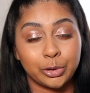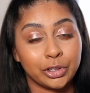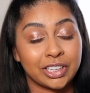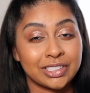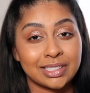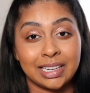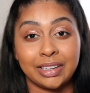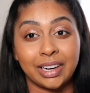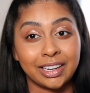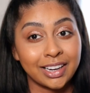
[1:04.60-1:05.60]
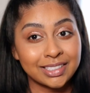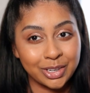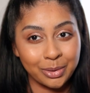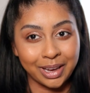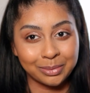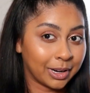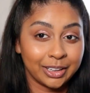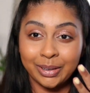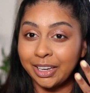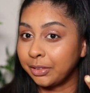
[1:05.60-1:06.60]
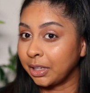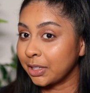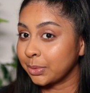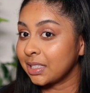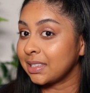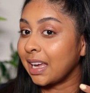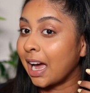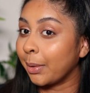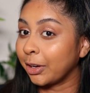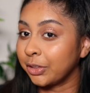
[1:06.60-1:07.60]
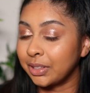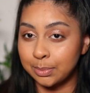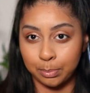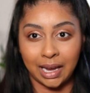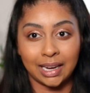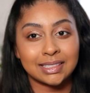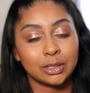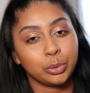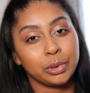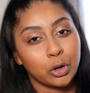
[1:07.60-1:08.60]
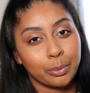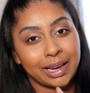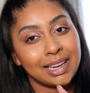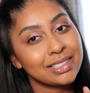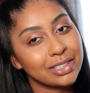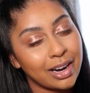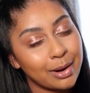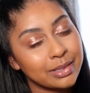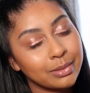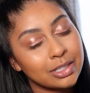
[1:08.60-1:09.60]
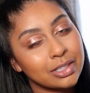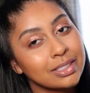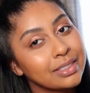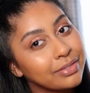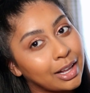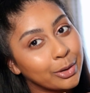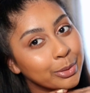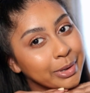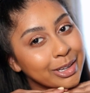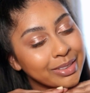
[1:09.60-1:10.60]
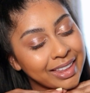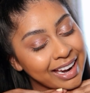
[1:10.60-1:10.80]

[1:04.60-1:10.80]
or you can just leave a nice comment. By the way, if you guys wanna see how I got this base, it will be on my Instagram. So make sure to follow me on